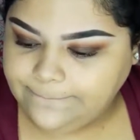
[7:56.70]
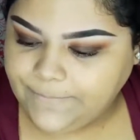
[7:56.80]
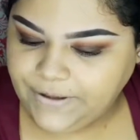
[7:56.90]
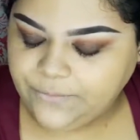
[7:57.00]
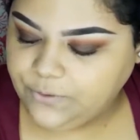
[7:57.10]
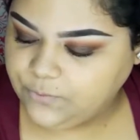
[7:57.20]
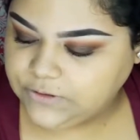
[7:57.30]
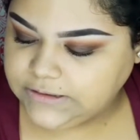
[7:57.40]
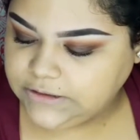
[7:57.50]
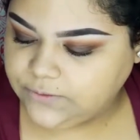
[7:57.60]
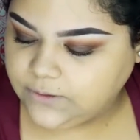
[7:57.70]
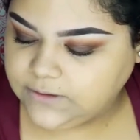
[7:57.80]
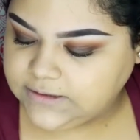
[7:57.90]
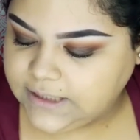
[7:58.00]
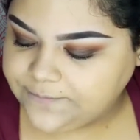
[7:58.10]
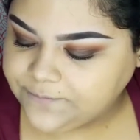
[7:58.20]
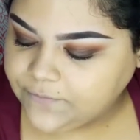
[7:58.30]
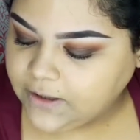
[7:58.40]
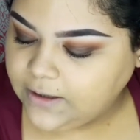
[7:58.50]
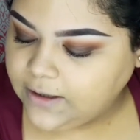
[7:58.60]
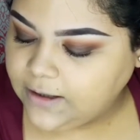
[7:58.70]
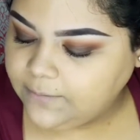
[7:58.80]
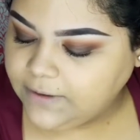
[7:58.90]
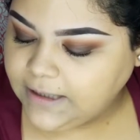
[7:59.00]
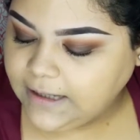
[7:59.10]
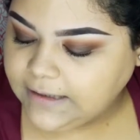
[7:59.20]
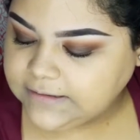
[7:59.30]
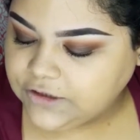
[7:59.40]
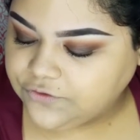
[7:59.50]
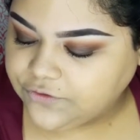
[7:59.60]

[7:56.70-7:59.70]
but we will see throughout the day. It has a